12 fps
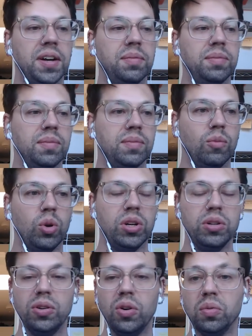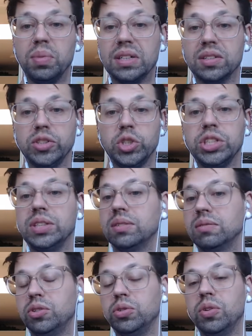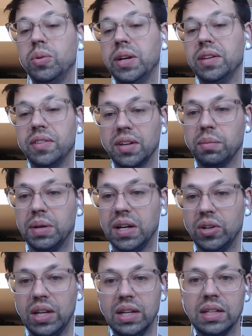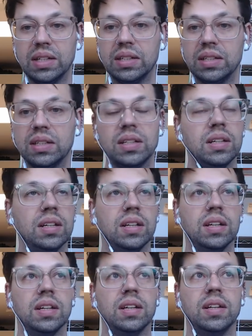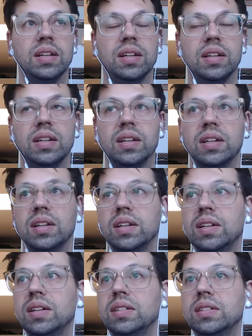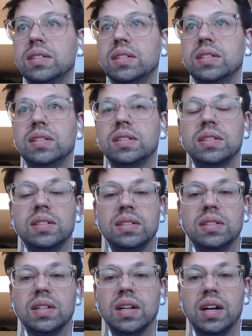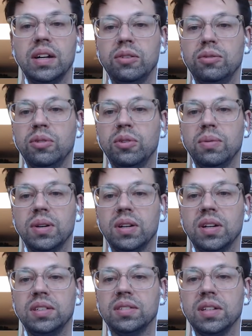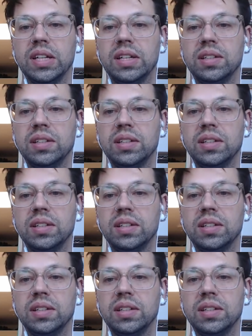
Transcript: What do you know about the gene? Do you know anything about it? Uh, how do you know you want to isolate it?